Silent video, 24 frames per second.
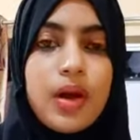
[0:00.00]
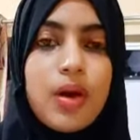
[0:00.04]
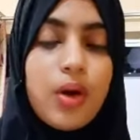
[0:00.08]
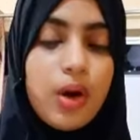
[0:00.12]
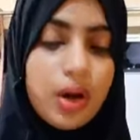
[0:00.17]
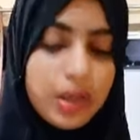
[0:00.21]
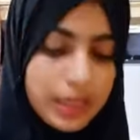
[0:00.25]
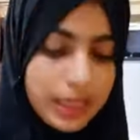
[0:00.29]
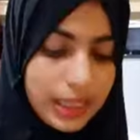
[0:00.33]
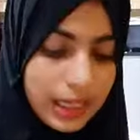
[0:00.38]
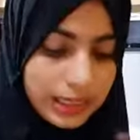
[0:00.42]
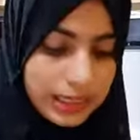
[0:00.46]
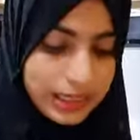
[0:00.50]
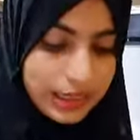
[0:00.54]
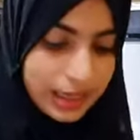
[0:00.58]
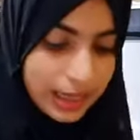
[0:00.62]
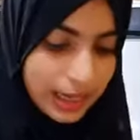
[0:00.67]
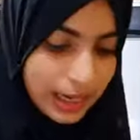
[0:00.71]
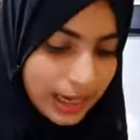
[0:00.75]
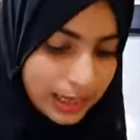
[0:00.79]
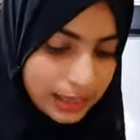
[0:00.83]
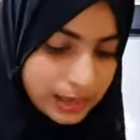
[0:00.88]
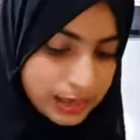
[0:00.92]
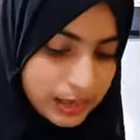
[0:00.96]
On the other
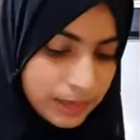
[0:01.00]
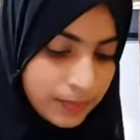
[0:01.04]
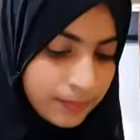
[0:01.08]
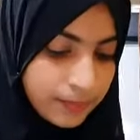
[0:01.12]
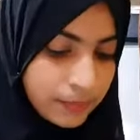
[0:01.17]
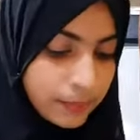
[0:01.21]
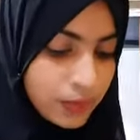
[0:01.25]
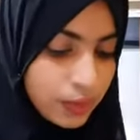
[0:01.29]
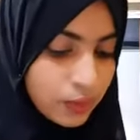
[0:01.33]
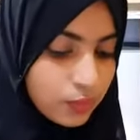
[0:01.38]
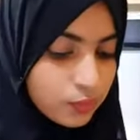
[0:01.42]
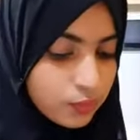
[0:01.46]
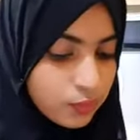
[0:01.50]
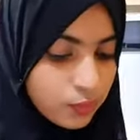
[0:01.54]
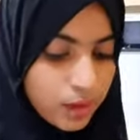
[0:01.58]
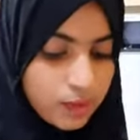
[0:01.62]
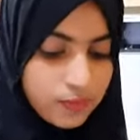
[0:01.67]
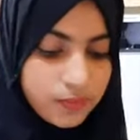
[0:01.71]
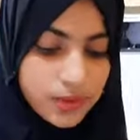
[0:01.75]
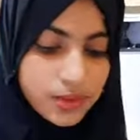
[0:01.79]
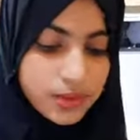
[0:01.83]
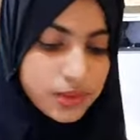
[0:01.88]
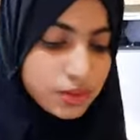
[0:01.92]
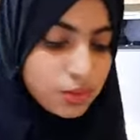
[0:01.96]
hand,
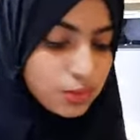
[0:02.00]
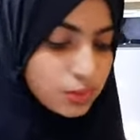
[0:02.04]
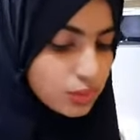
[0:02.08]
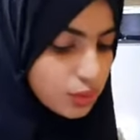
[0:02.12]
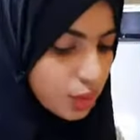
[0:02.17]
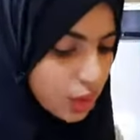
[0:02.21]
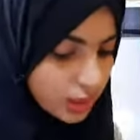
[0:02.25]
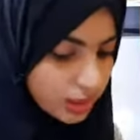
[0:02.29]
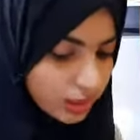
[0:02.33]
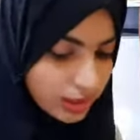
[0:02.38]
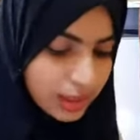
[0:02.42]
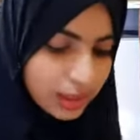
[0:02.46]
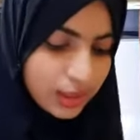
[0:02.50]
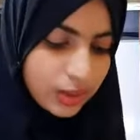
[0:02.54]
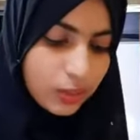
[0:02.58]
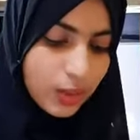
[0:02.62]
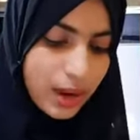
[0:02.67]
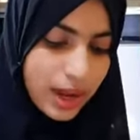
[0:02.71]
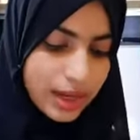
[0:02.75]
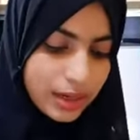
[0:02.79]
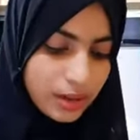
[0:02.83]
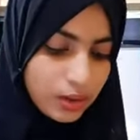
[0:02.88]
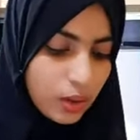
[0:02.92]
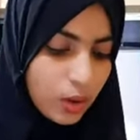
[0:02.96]
verb which do not
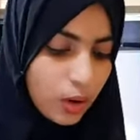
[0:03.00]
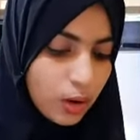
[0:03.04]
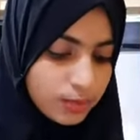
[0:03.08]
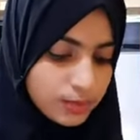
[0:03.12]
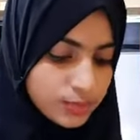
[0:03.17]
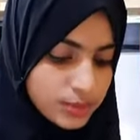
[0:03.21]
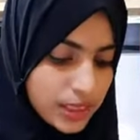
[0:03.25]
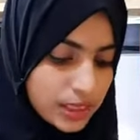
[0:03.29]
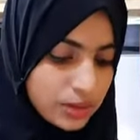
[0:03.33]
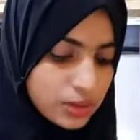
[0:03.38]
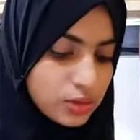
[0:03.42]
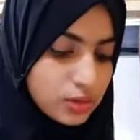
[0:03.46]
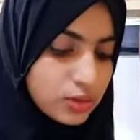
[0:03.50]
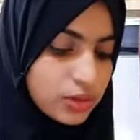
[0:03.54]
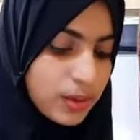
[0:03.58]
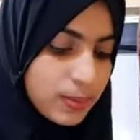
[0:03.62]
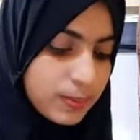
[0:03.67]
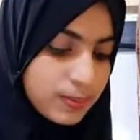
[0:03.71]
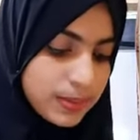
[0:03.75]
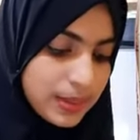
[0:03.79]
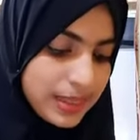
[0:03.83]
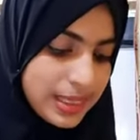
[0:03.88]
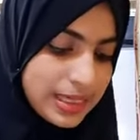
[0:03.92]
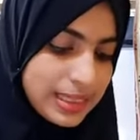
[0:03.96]
require object to
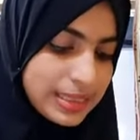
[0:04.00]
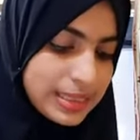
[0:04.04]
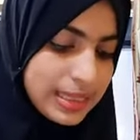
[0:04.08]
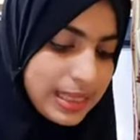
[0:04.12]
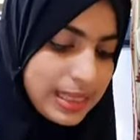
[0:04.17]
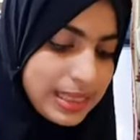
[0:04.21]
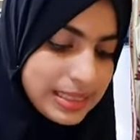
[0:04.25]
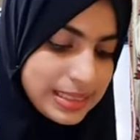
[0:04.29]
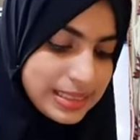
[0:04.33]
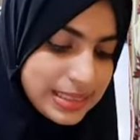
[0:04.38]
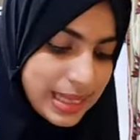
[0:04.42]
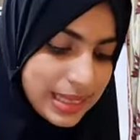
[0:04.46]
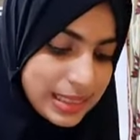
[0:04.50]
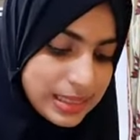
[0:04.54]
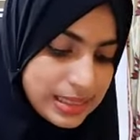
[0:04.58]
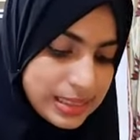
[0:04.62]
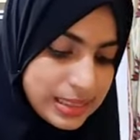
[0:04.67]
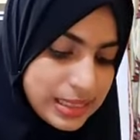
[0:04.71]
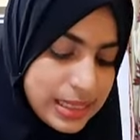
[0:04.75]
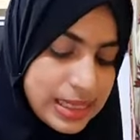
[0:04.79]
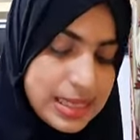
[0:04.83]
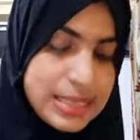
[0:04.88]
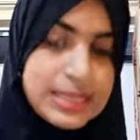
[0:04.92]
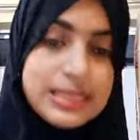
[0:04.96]
complete their
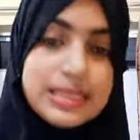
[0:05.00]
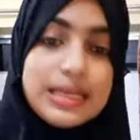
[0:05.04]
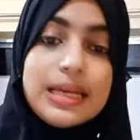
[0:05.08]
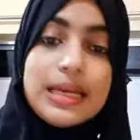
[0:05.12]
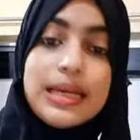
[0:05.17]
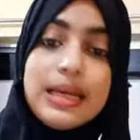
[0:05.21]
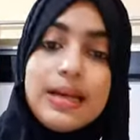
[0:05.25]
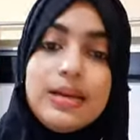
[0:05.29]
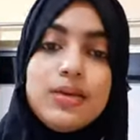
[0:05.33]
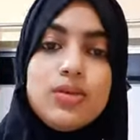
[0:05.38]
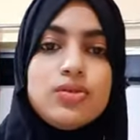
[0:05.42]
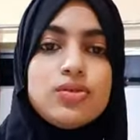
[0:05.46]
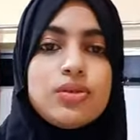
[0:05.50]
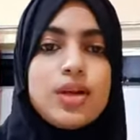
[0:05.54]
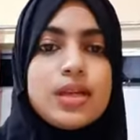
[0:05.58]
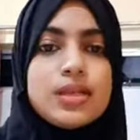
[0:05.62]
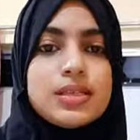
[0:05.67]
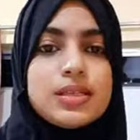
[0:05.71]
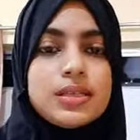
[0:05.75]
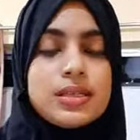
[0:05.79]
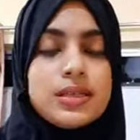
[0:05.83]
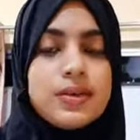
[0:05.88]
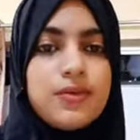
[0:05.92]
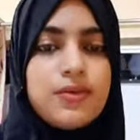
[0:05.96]
sense is
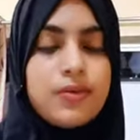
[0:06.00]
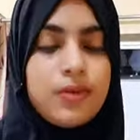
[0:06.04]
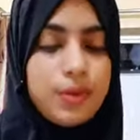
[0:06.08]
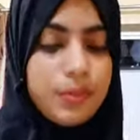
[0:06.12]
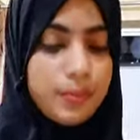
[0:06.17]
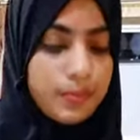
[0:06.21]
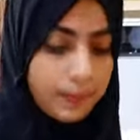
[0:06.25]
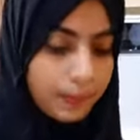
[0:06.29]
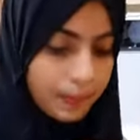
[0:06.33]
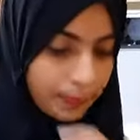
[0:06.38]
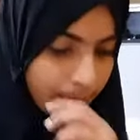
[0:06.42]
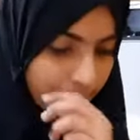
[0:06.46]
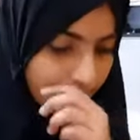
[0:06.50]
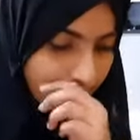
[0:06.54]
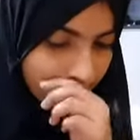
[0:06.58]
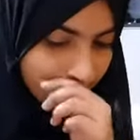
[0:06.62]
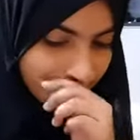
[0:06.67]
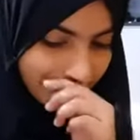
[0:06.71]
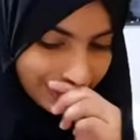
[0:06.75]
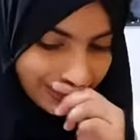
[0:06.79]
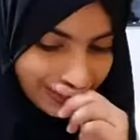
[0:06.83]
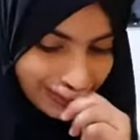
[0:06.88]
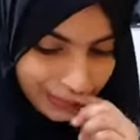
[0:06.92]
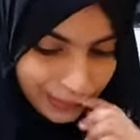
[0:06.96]
intransitive verb.
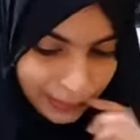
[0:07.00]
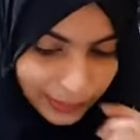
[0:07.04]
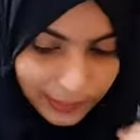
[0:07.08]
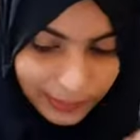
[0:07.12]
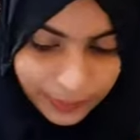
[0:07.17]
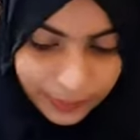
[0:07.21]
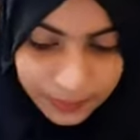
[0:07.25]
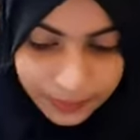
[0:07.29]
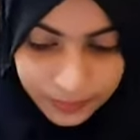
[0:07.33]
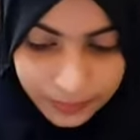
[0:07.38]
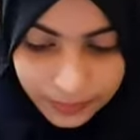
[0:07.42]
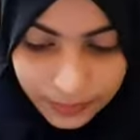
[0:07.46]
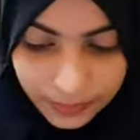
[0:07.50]
Okay,